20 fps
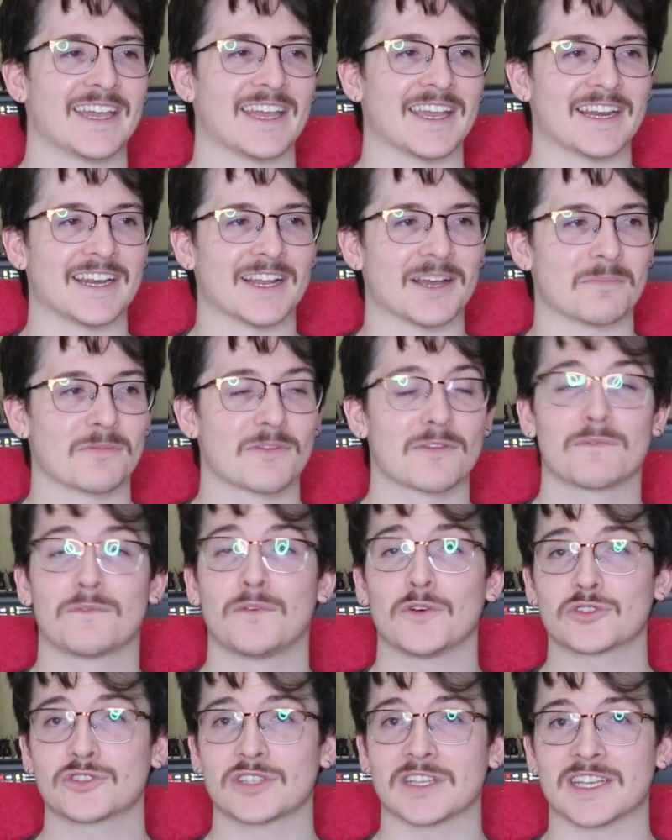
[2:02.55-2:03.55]
And
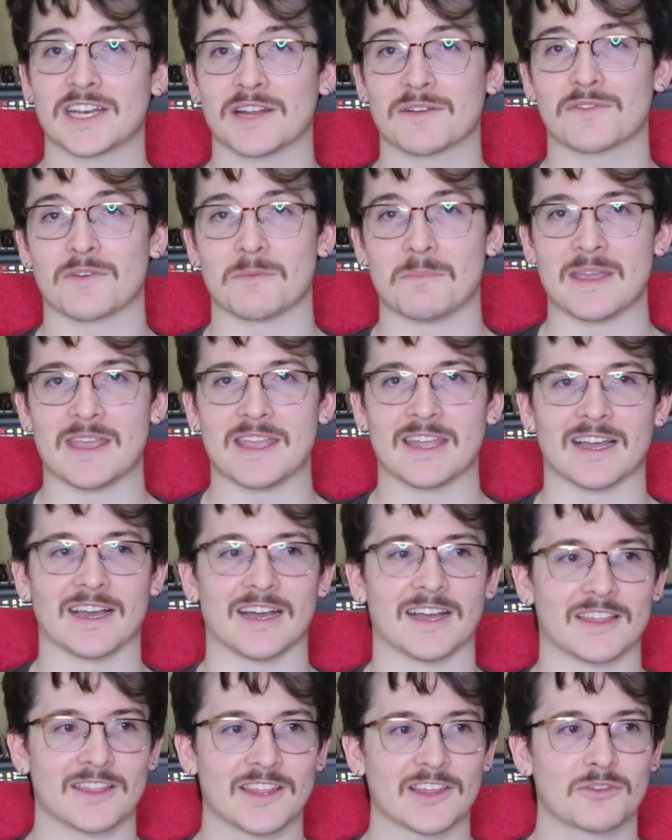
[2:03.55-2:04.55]
fortunately enough for me,
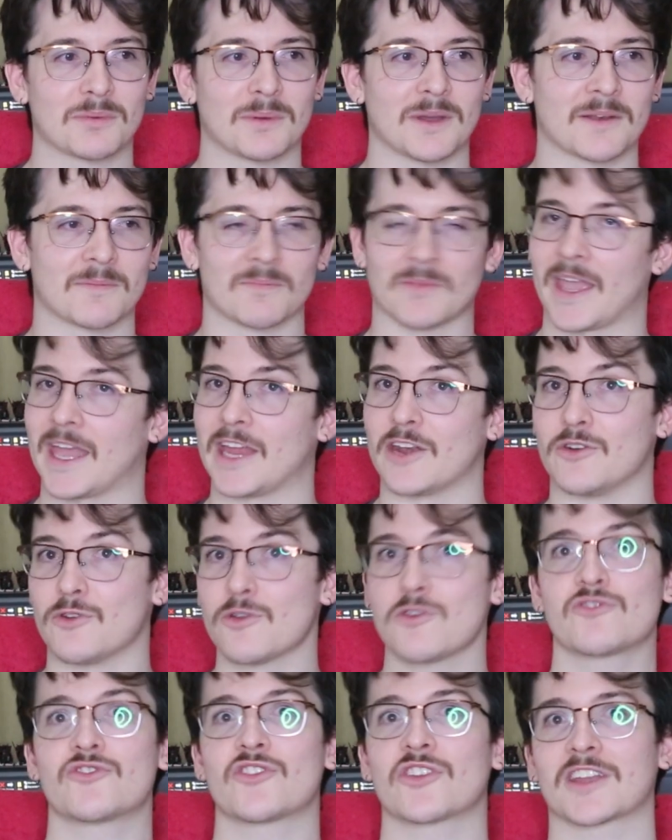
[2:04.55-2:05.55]
this one had
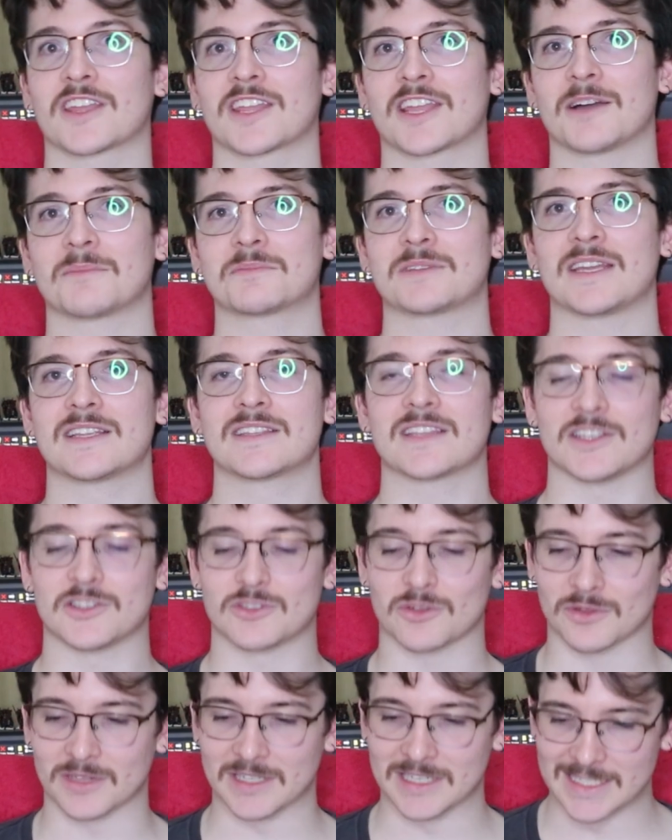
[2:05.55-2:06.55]
no tracking updates
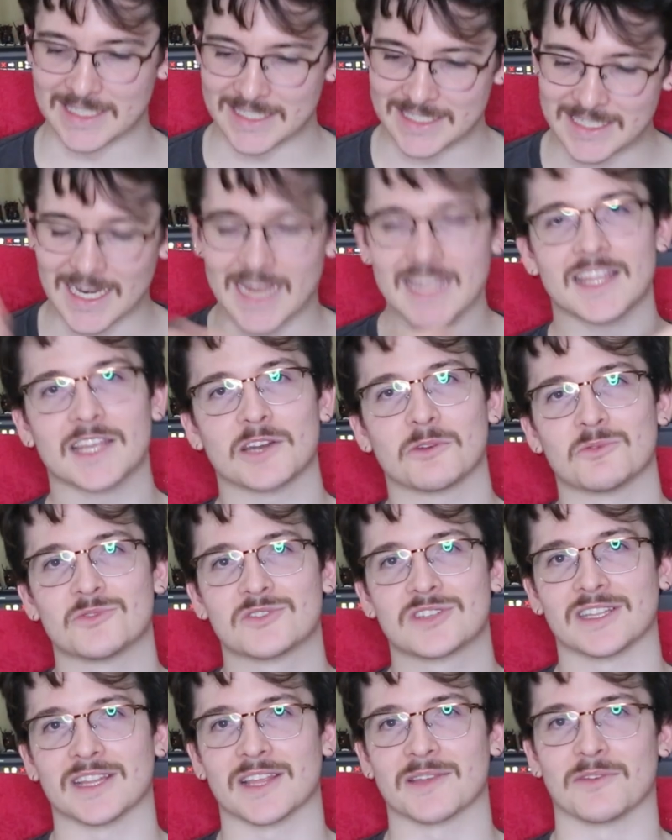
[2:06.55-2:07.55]
until the day that it
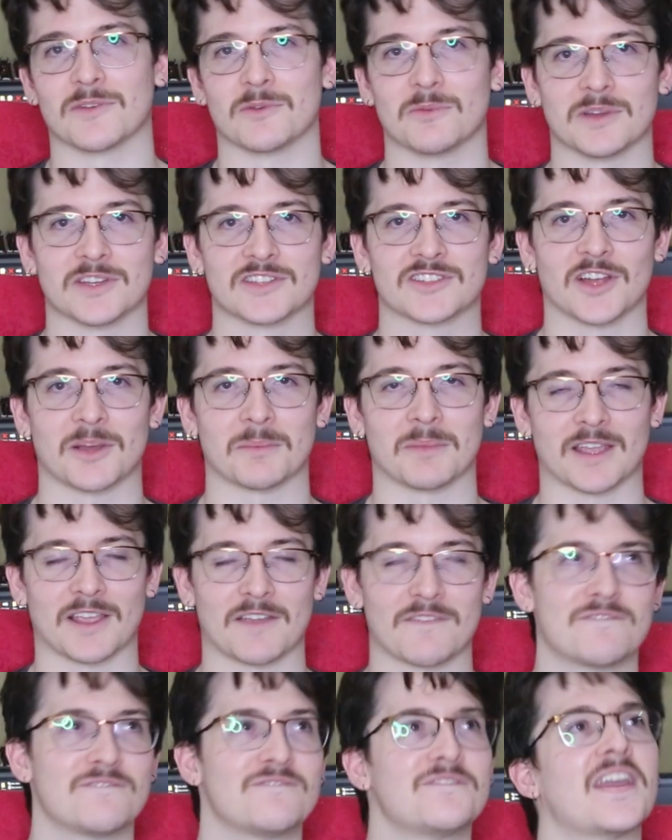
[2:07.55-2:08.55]
was delivered, which I'm
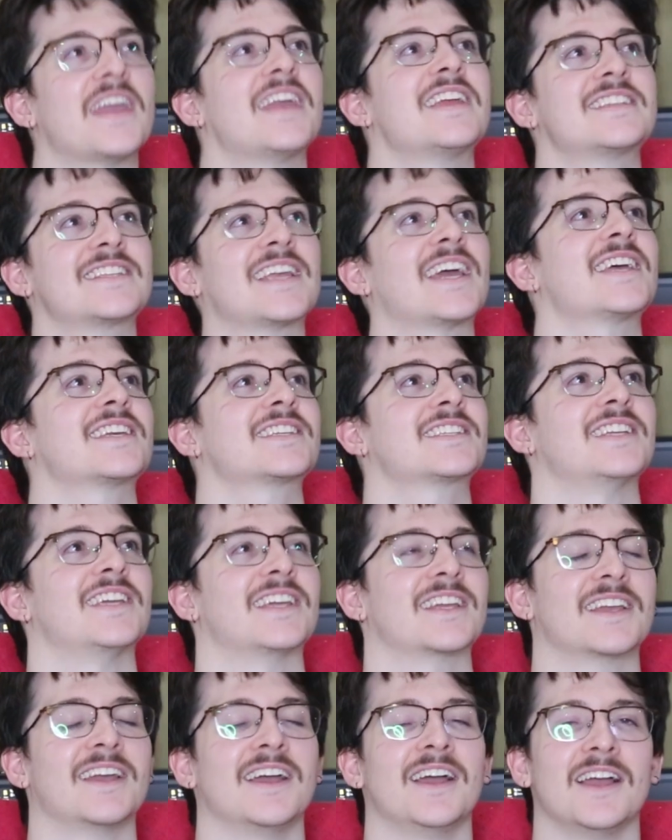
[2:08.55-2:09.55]
like,
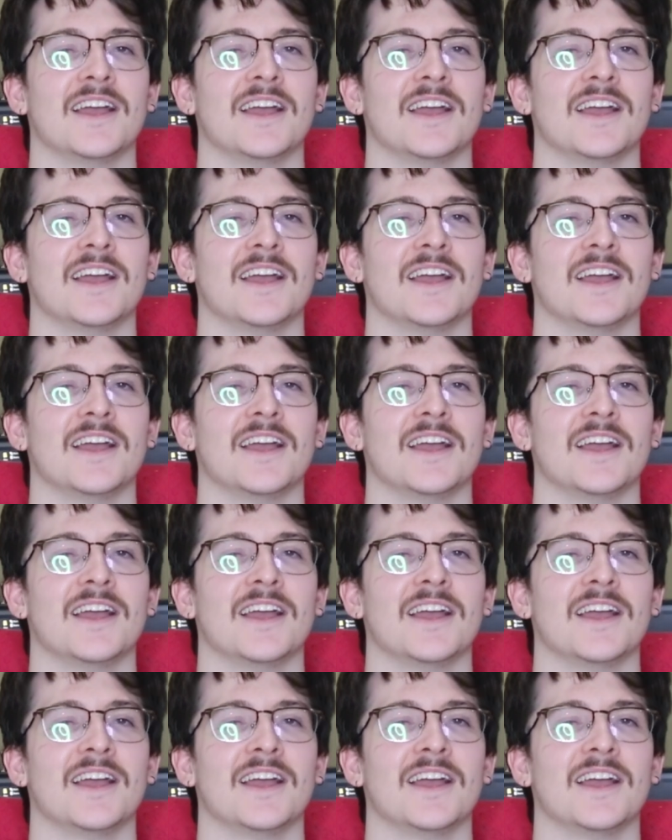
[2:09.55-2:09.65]
fantastic.